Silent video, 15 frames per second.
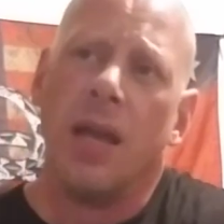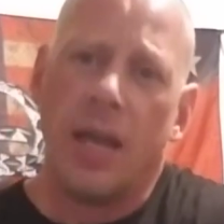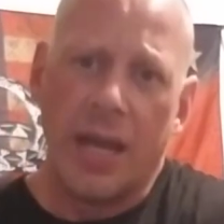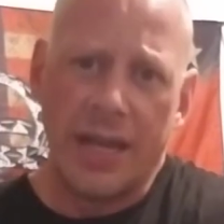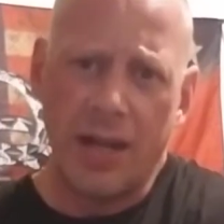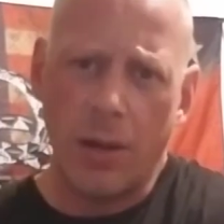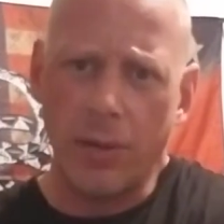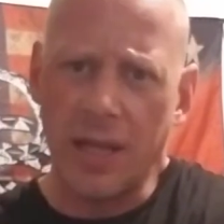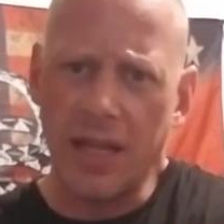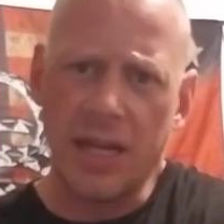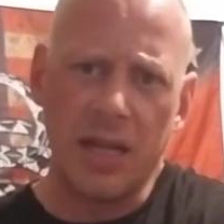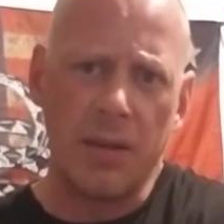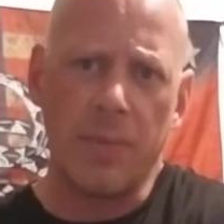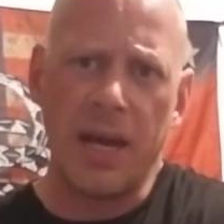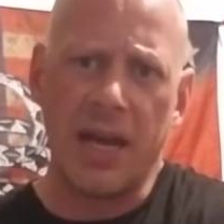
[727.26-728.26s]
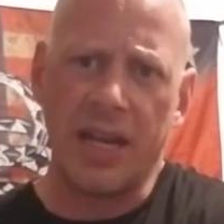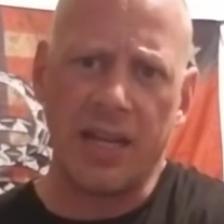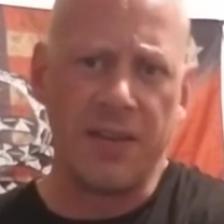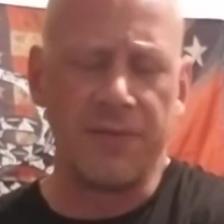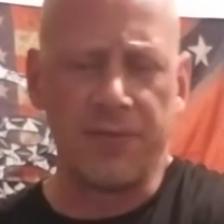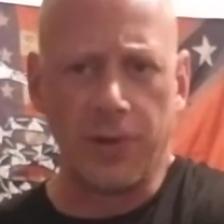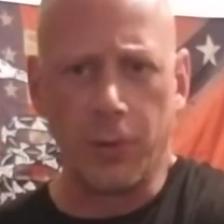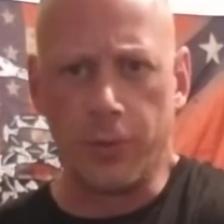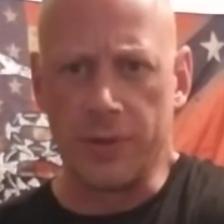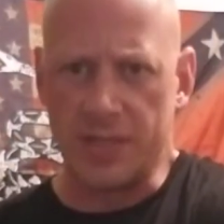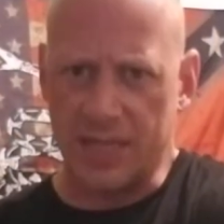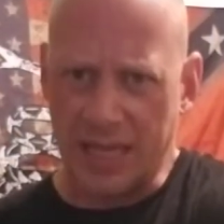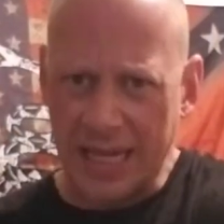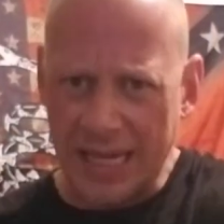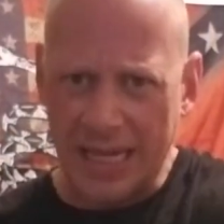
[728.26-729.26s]
And don't let anybody influence
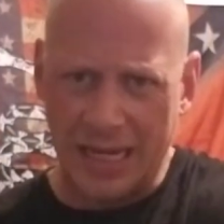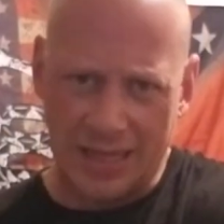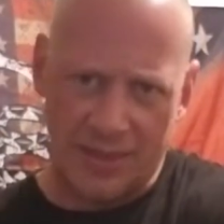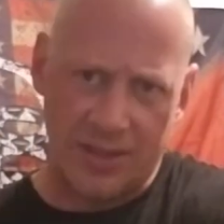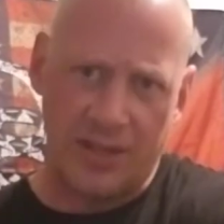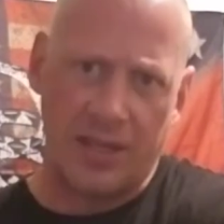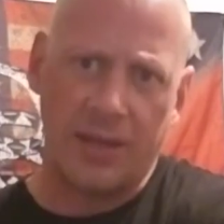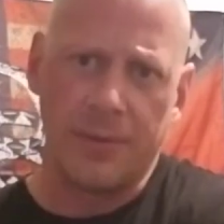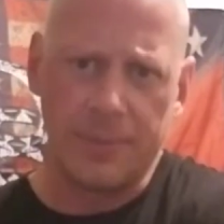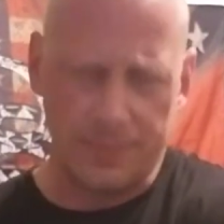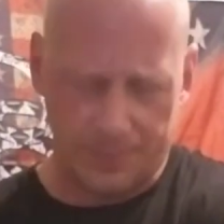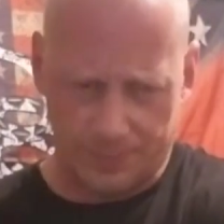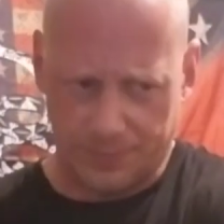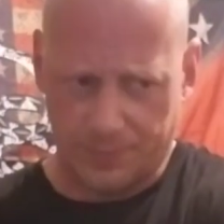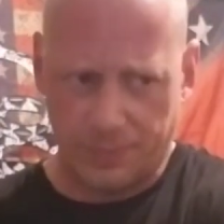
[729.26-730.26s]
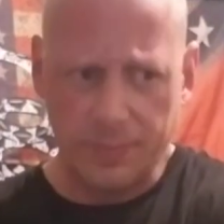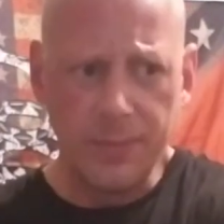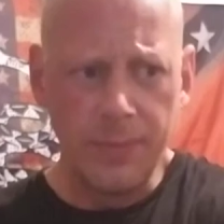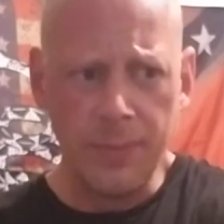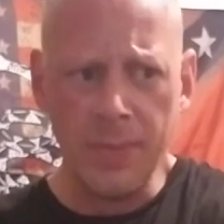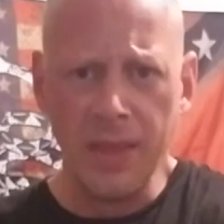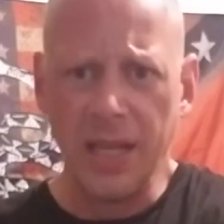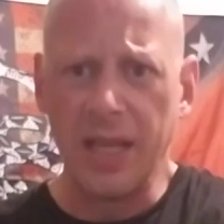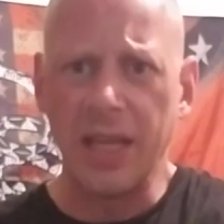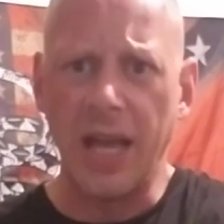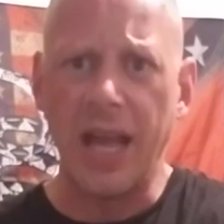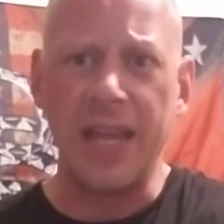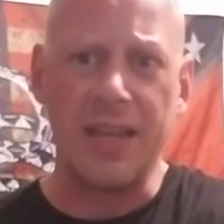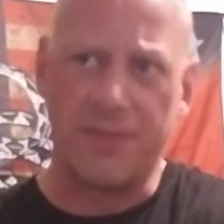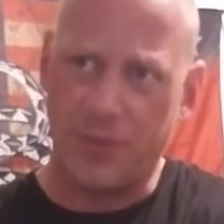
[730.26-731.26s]
anything.
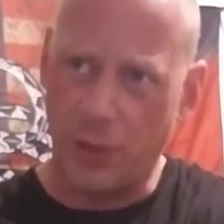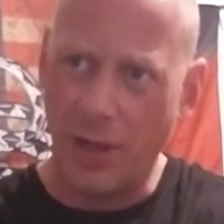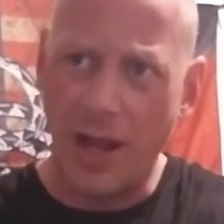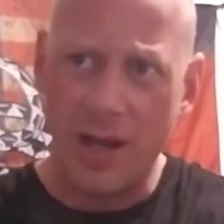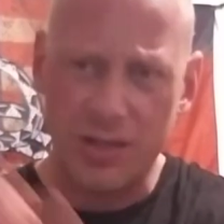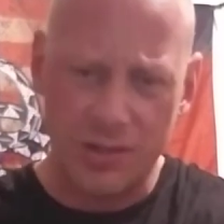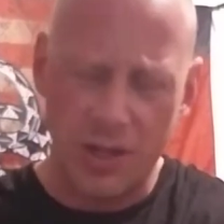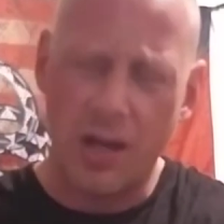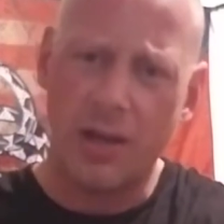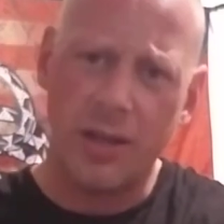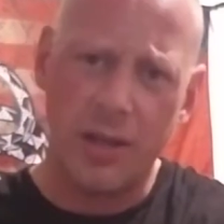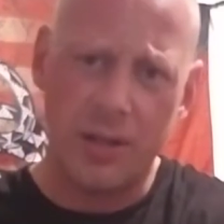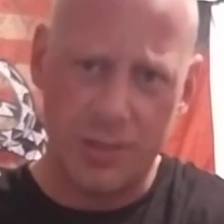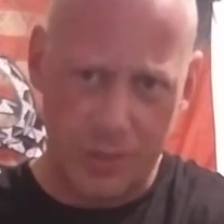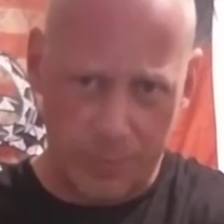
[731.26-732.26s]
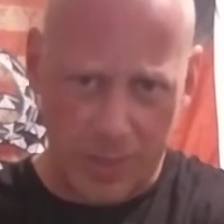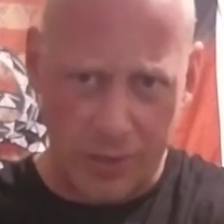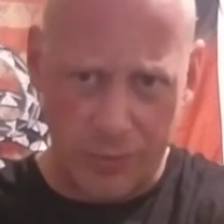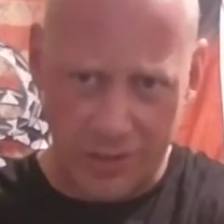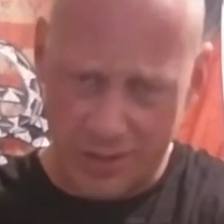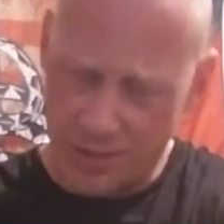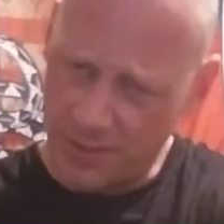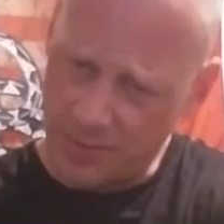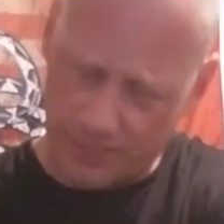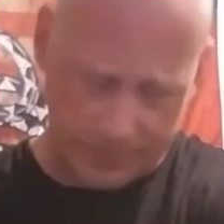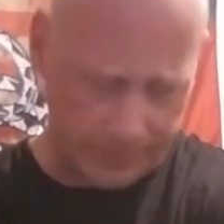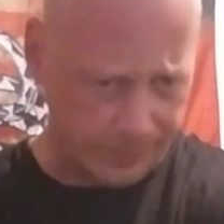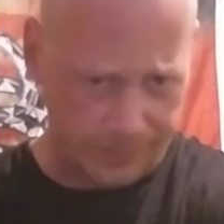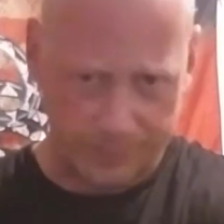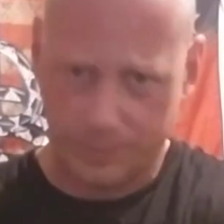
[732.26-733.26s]
Hey, if you like Shotgun Shamonius,
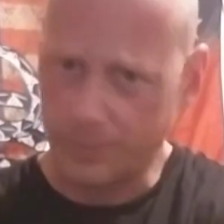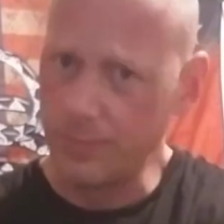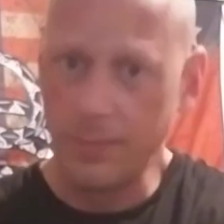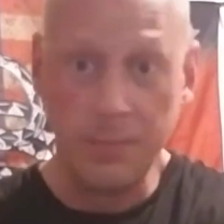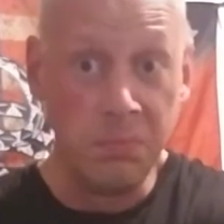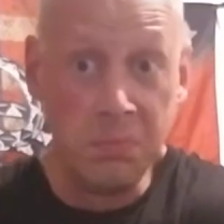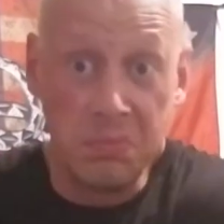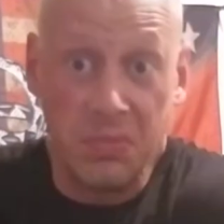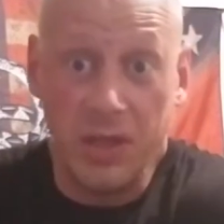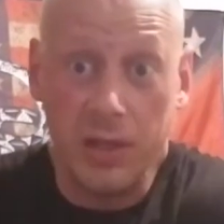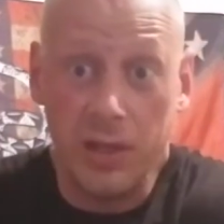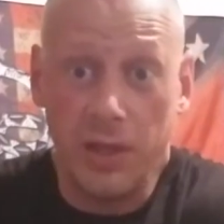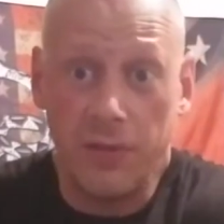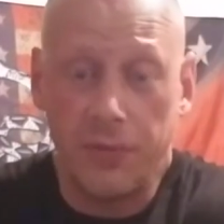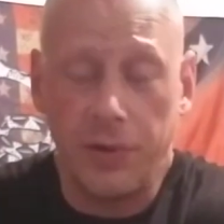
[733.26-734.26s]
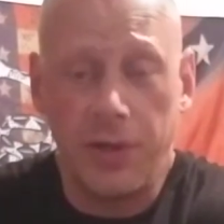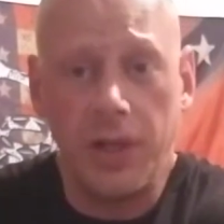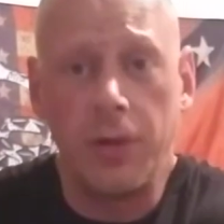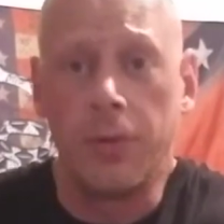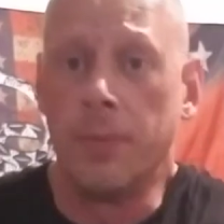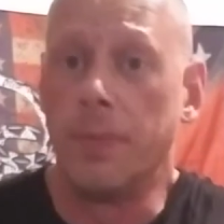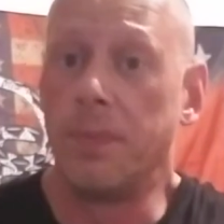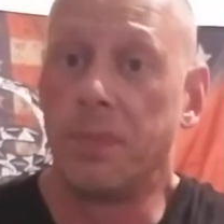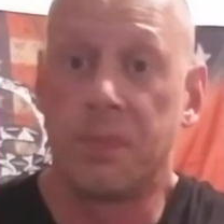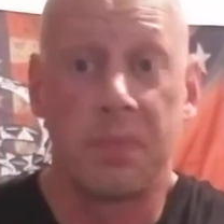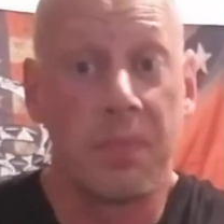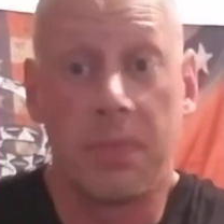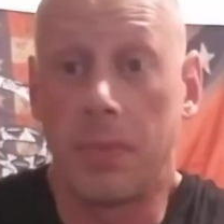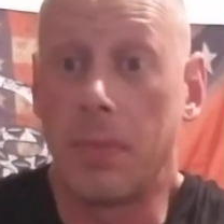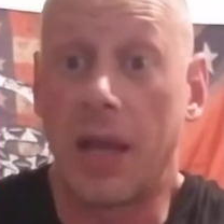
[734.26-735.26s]
then good for you.
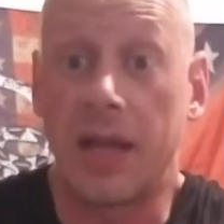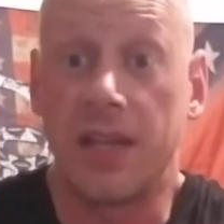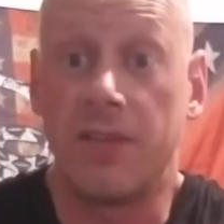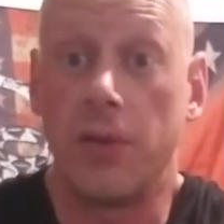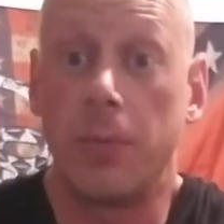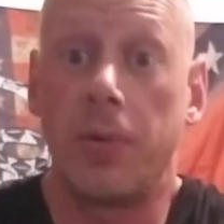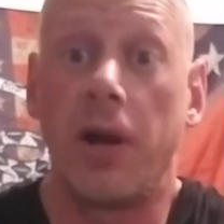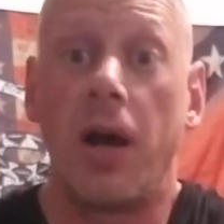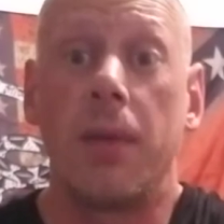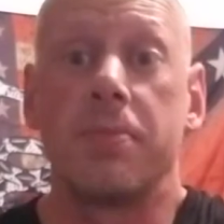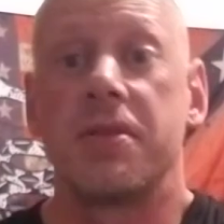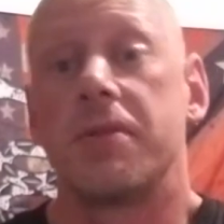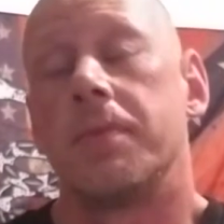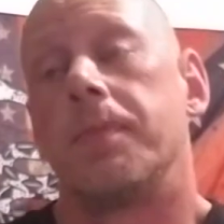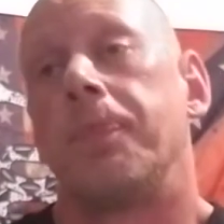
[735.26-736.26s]
I give you props.